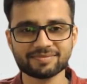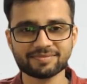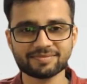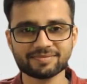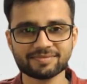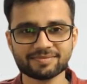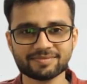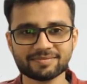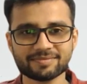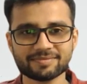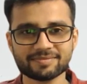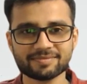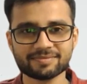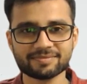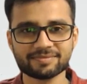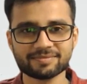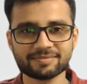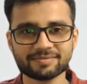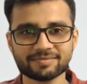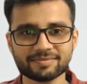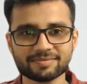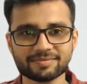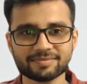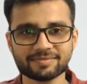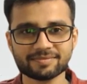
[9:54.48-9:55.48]

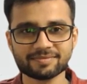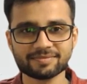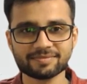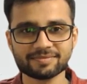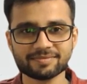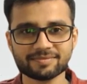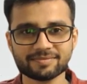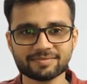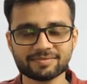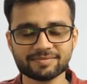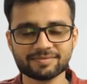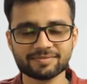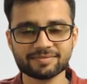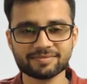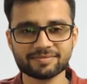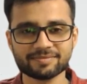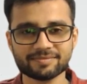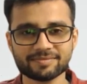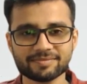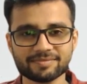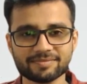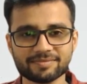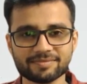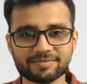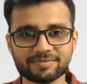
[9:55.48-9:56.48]

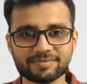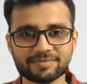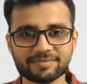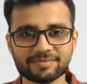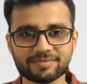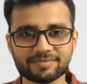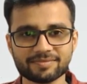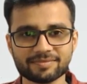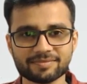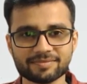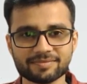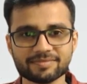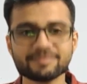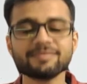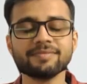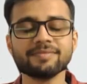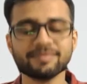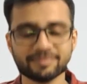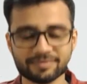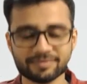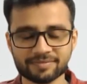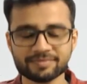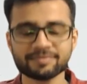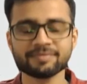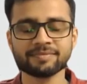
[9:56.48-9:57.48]

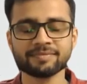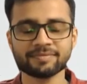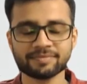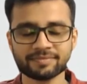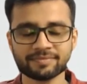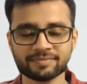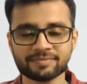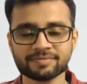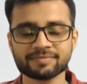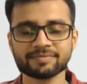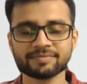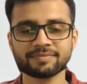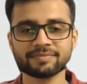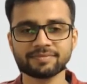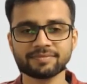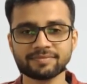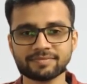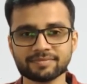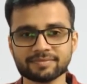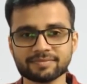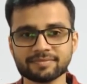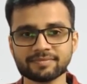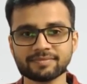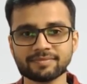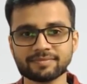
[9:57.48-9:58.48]

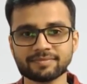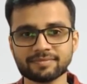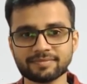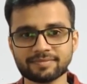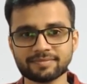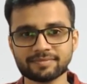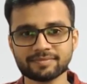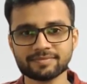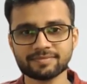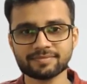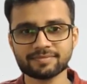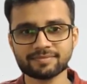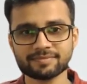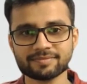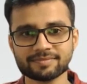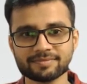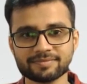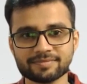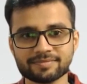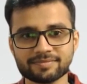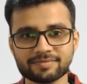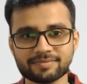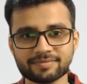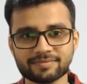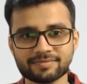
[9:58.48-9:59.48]

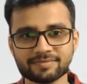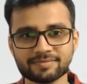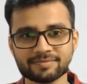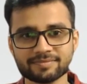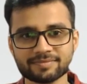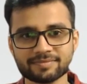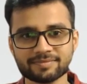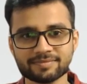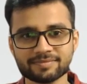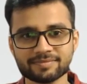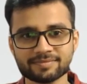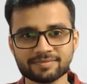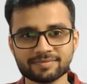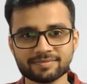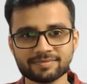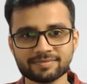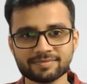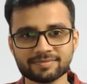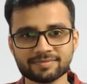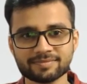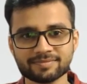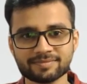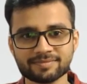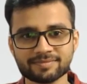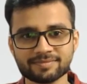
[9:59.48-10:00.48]

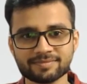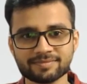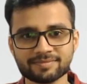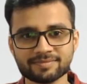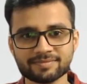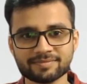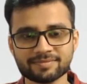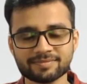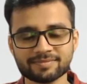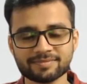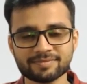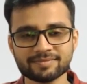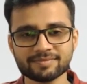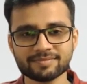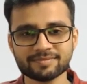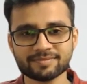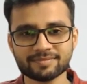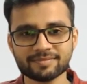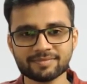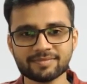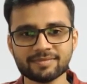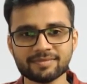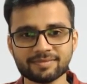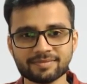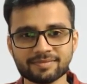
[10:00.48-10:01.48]

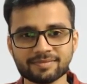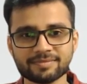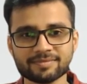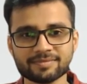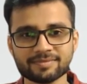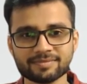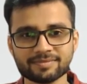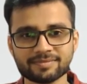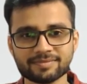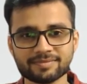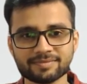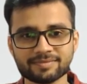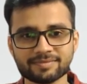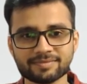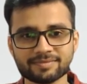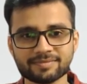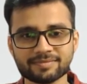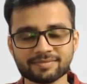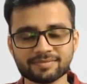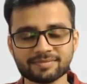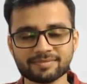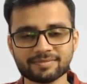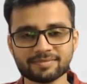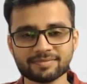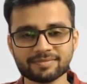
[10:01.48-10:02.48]
(silent)